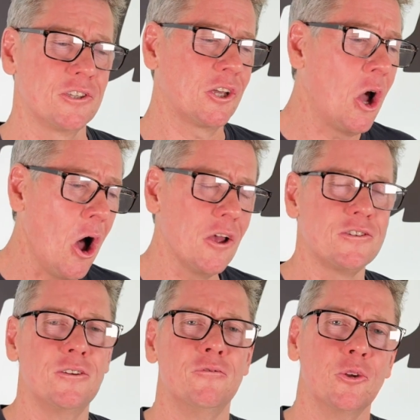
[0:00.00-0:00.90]
the
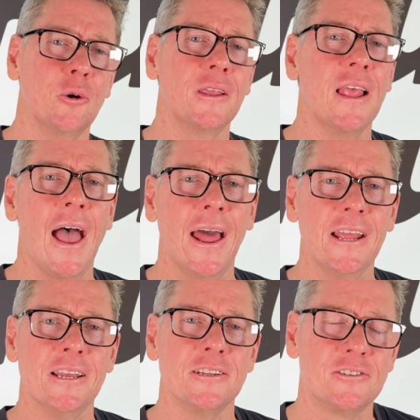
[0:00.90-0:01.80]
cost of doing that
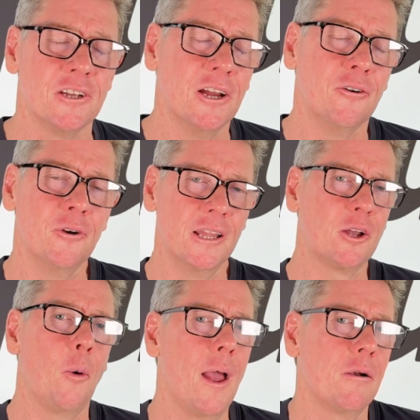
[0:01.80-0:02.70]
is really
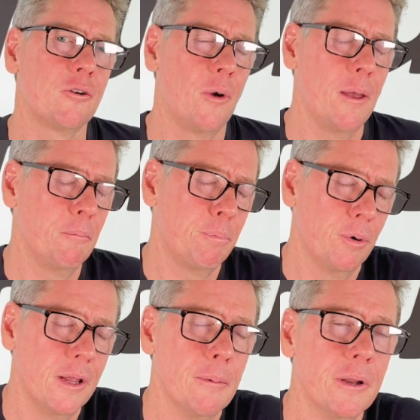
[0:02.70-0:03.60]
quite, quite
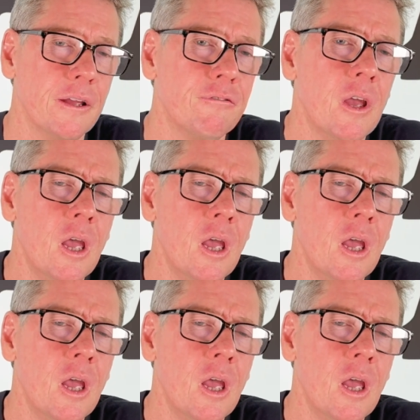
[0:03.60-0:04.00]
prohibitive.